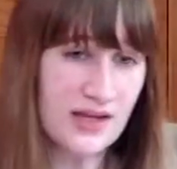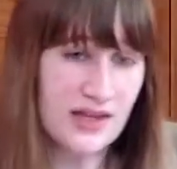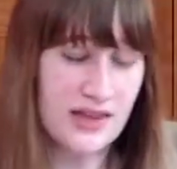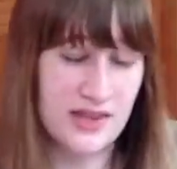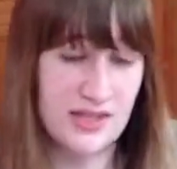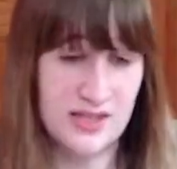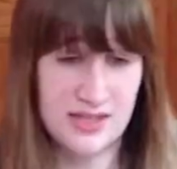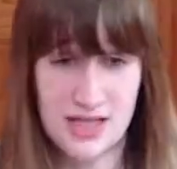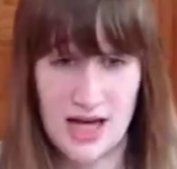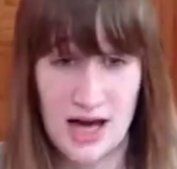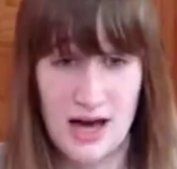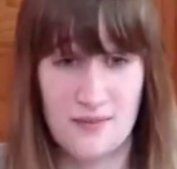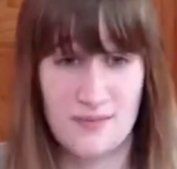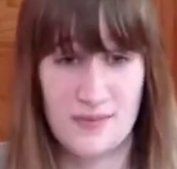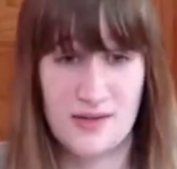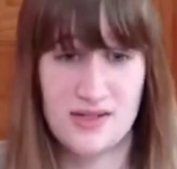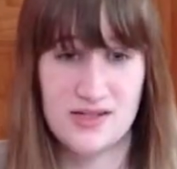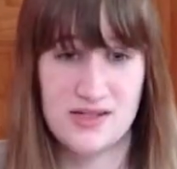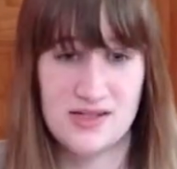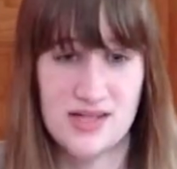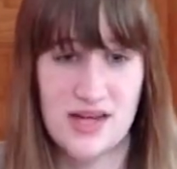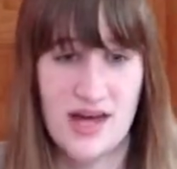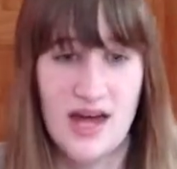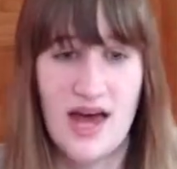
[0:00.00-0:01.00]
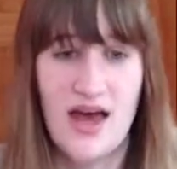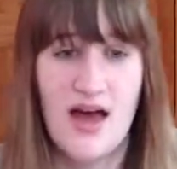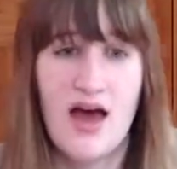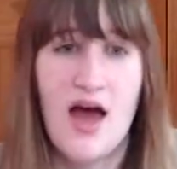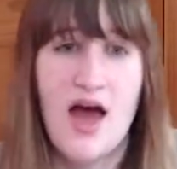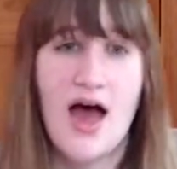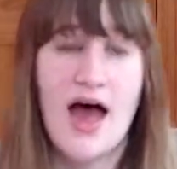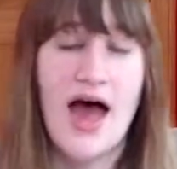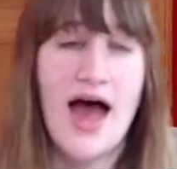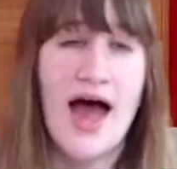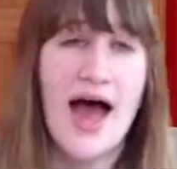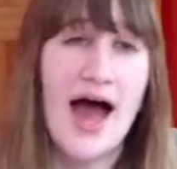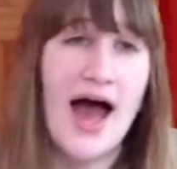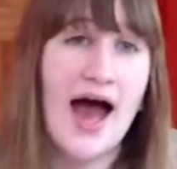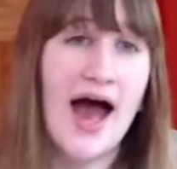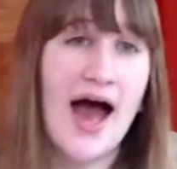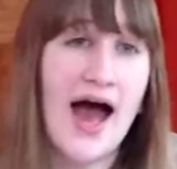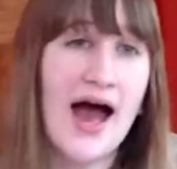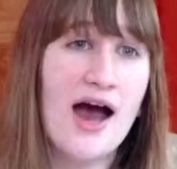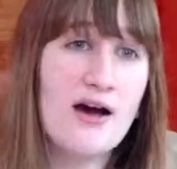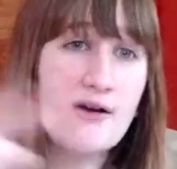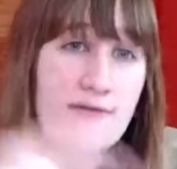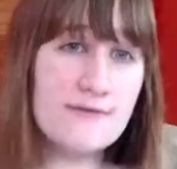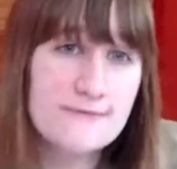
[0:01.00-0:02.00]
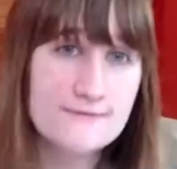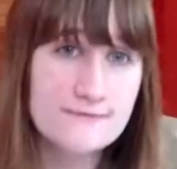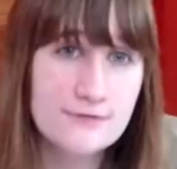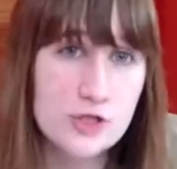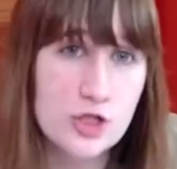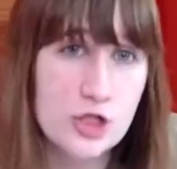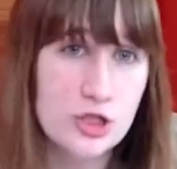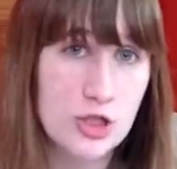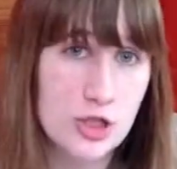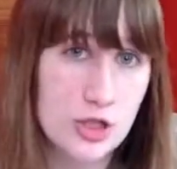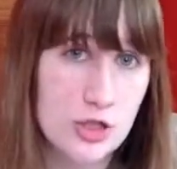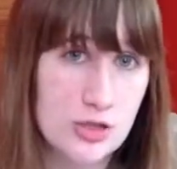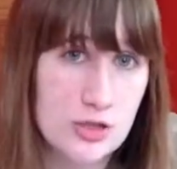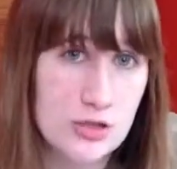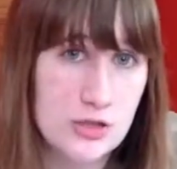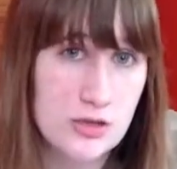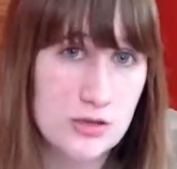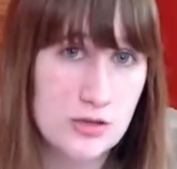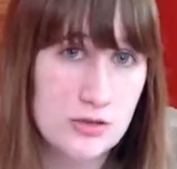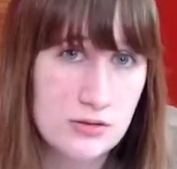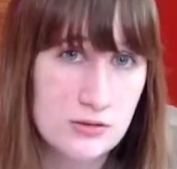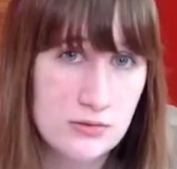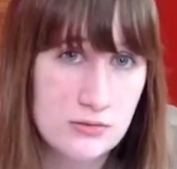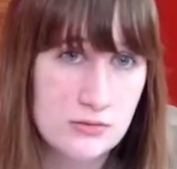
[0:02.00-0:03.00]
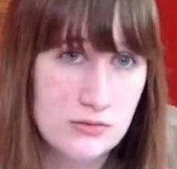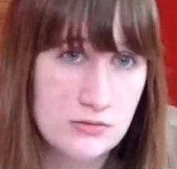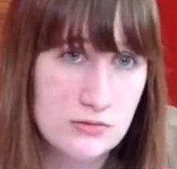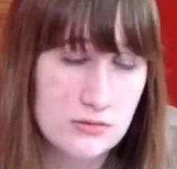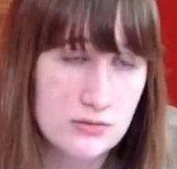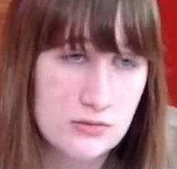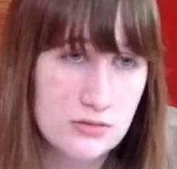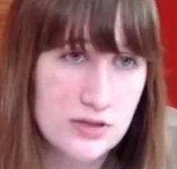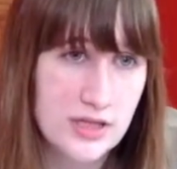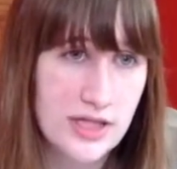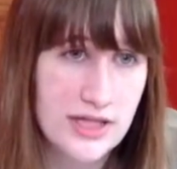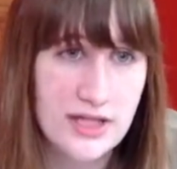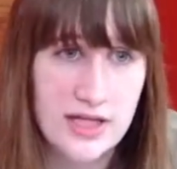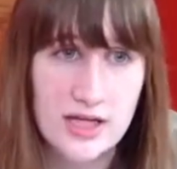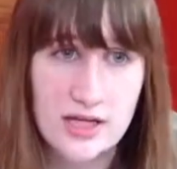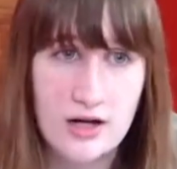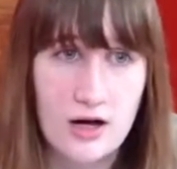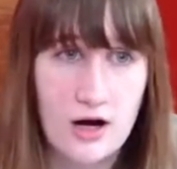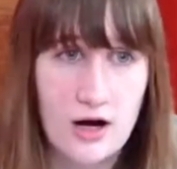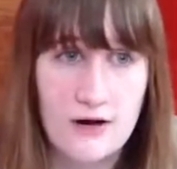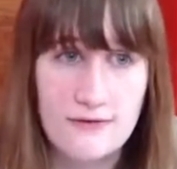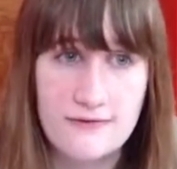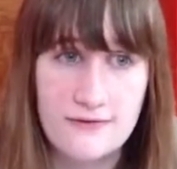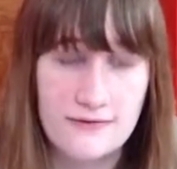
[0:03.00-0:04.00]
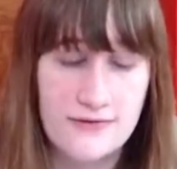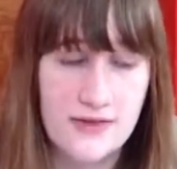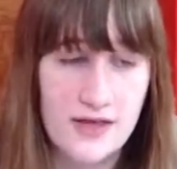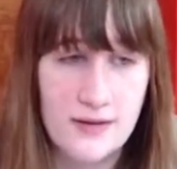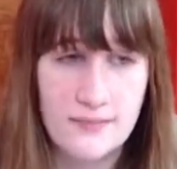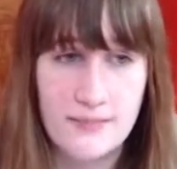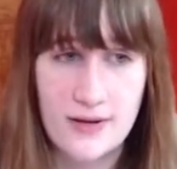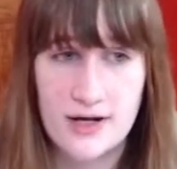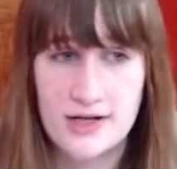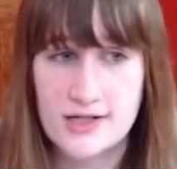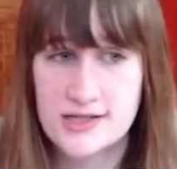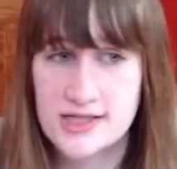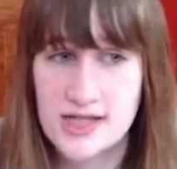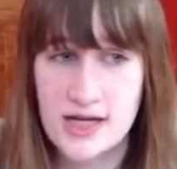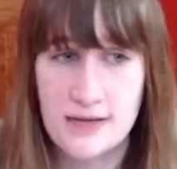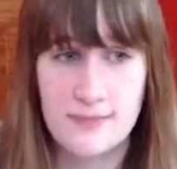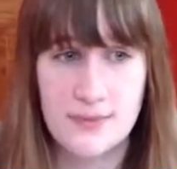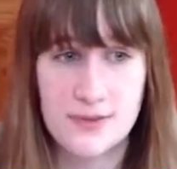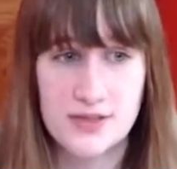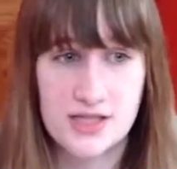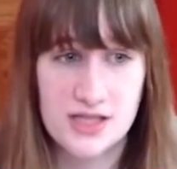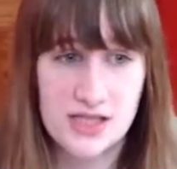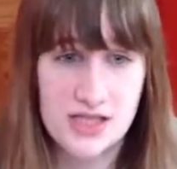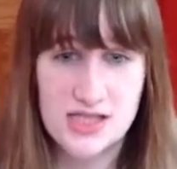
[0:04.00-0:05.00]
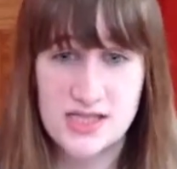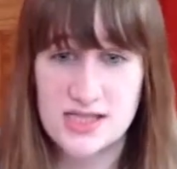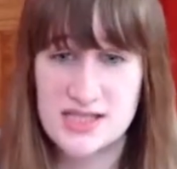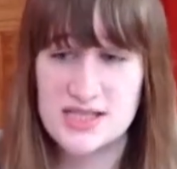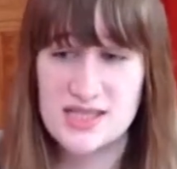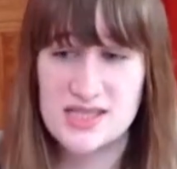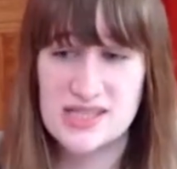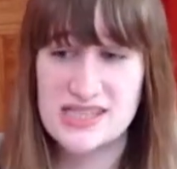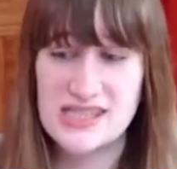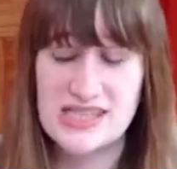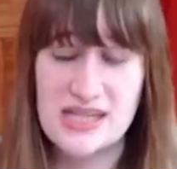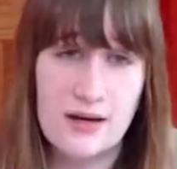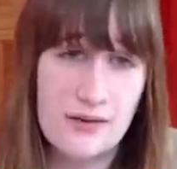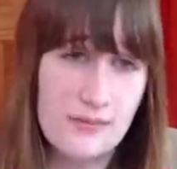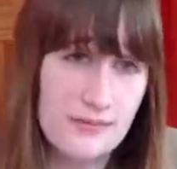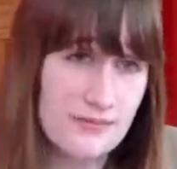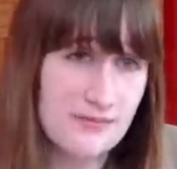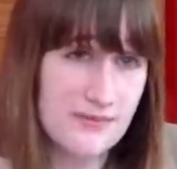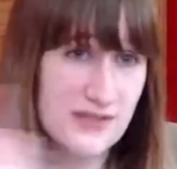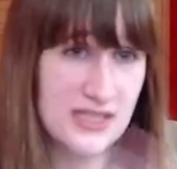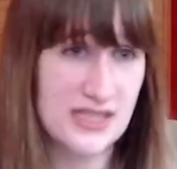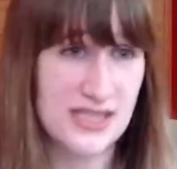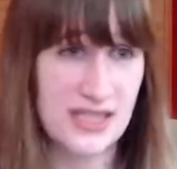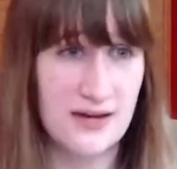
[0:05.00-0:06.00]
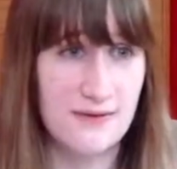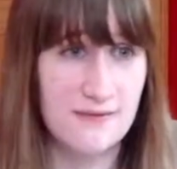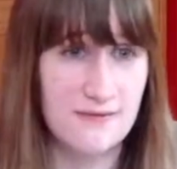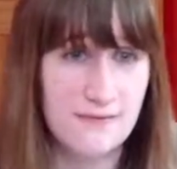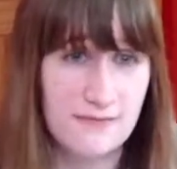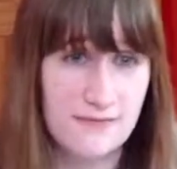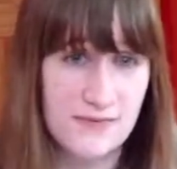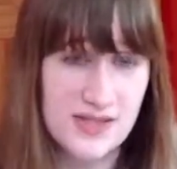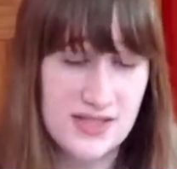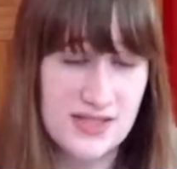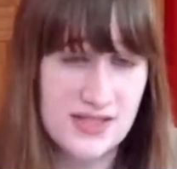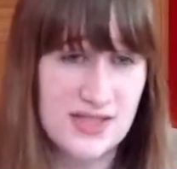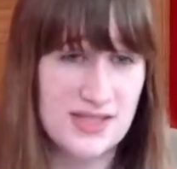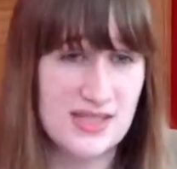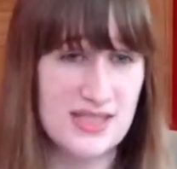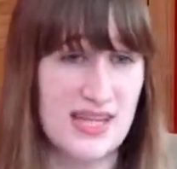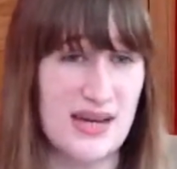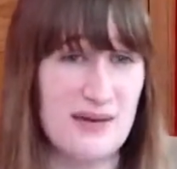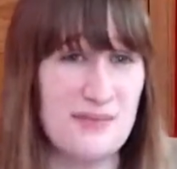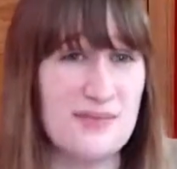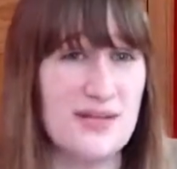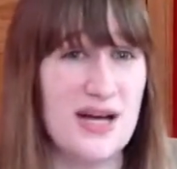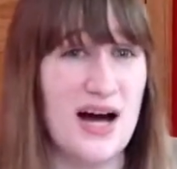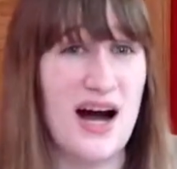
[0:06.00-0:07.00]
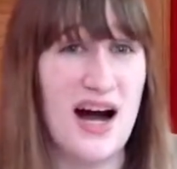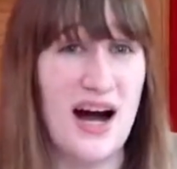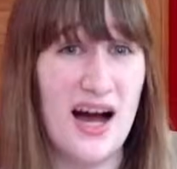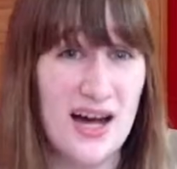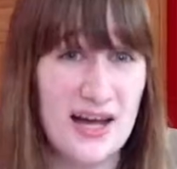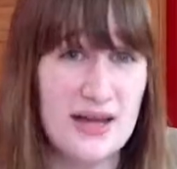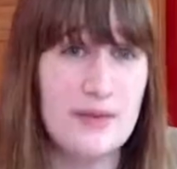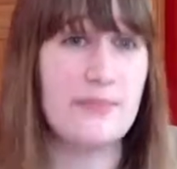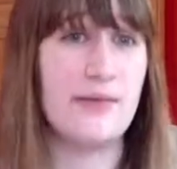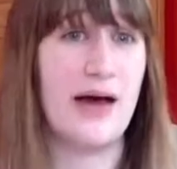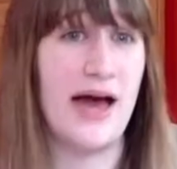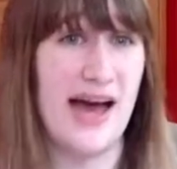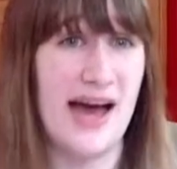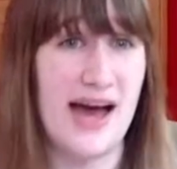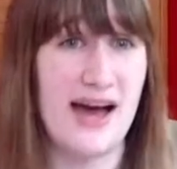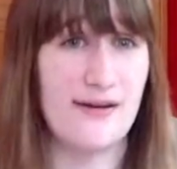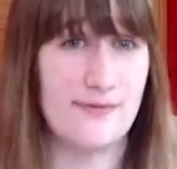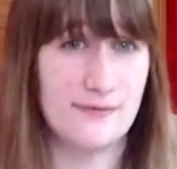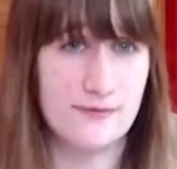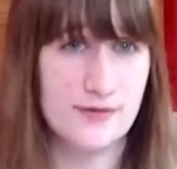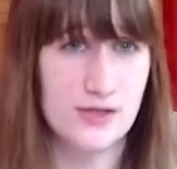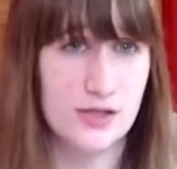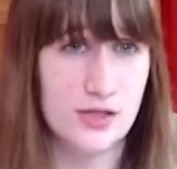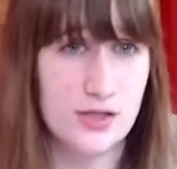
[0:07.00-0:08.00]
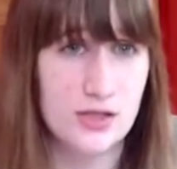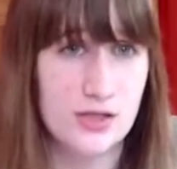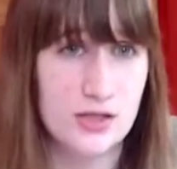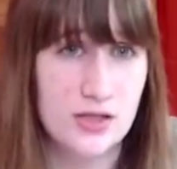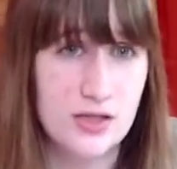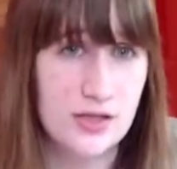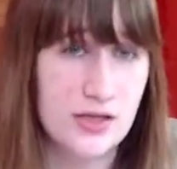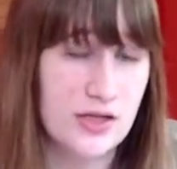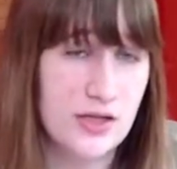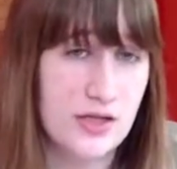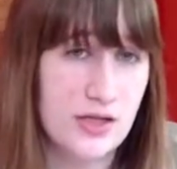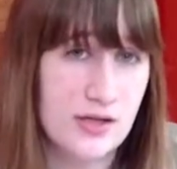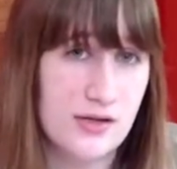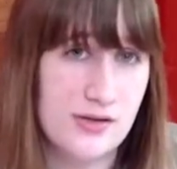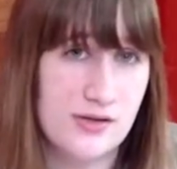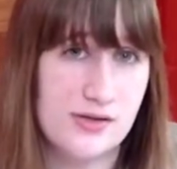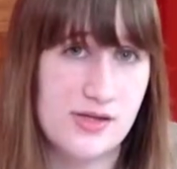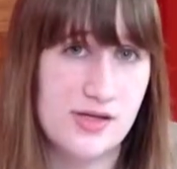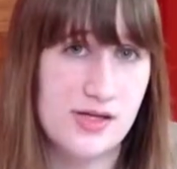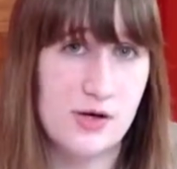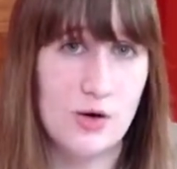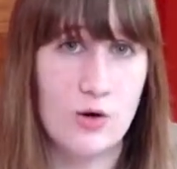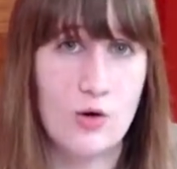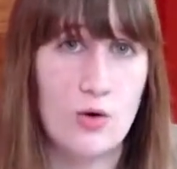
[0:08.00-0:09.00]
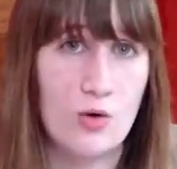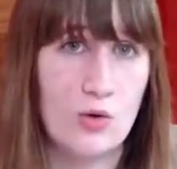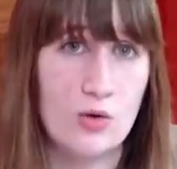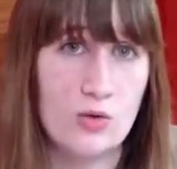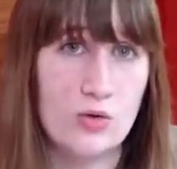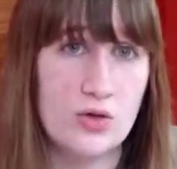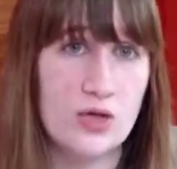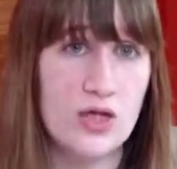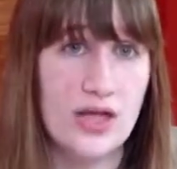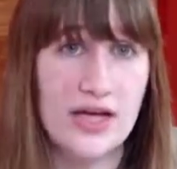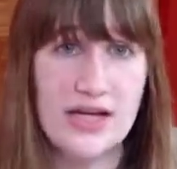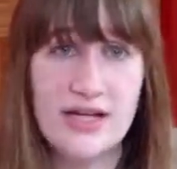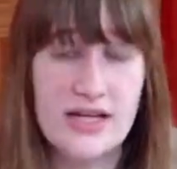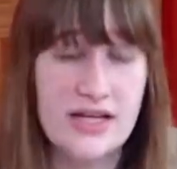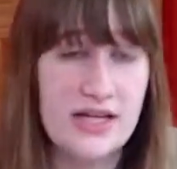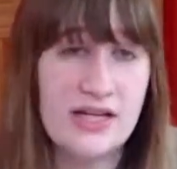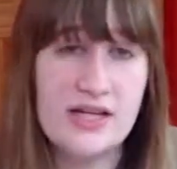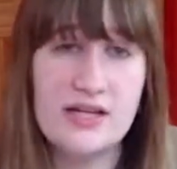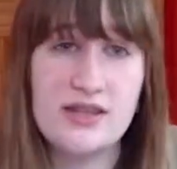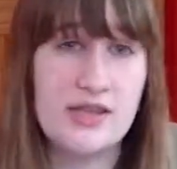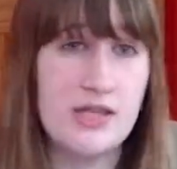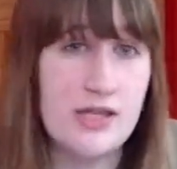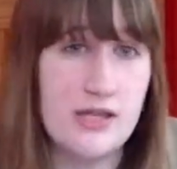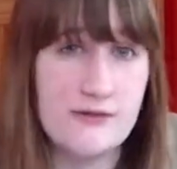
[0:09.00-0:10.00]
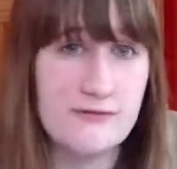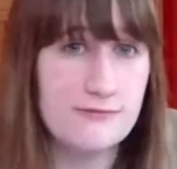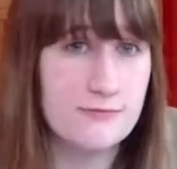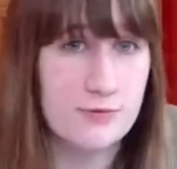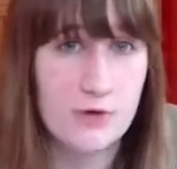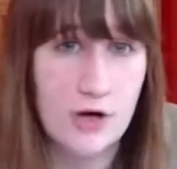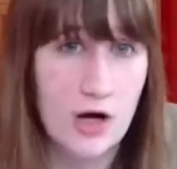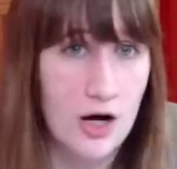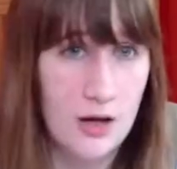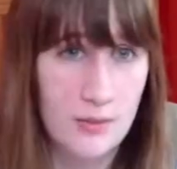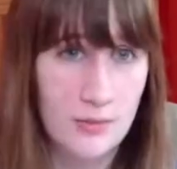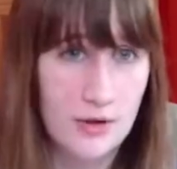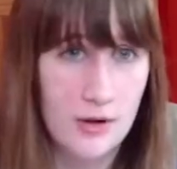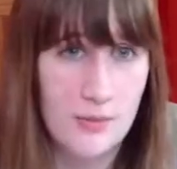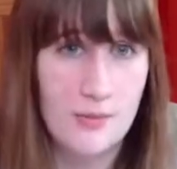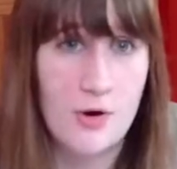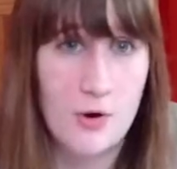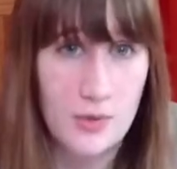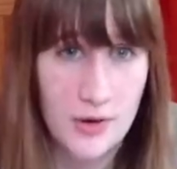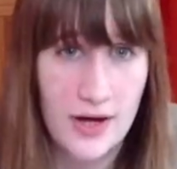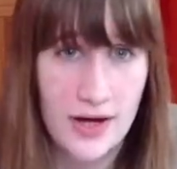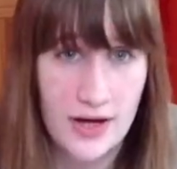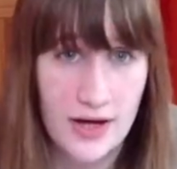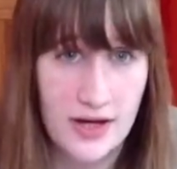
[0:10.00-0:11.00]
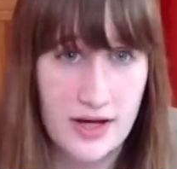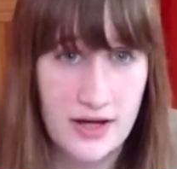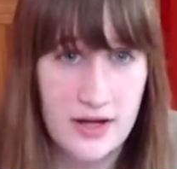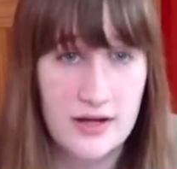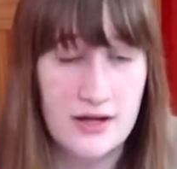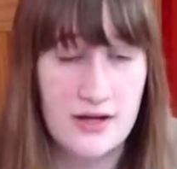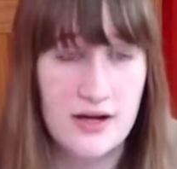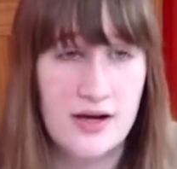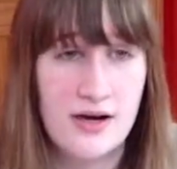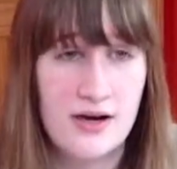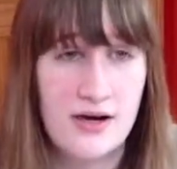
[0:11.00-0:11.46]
This happens after they get off of the Empire State Building. This is some time after the whole lightning thief problem, okay?